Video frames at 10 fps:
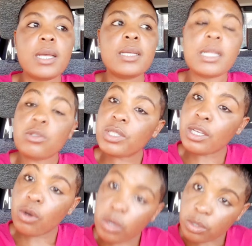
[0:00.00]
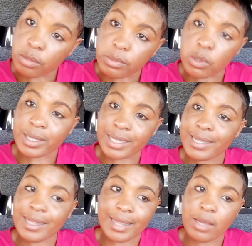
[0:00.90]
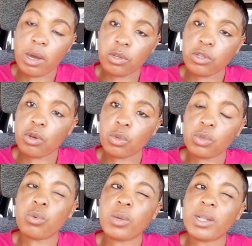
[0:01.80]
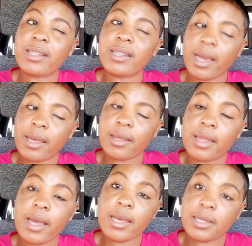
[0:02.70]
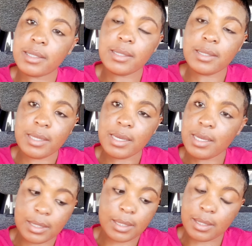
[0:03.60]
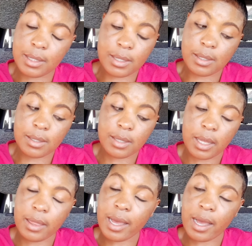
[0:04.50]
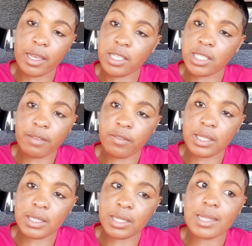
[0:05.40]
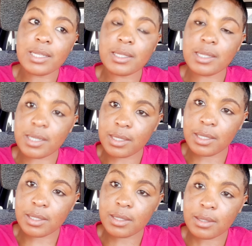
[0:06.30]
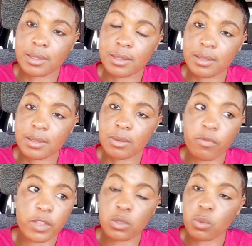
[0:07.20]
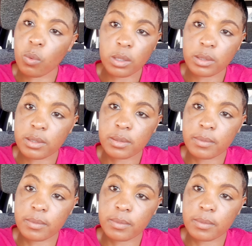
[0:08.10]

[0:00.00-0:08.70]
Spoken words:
Start using condoms already there. You are on your own. You will die. There are STDs and there are HIVs in the streets of this world.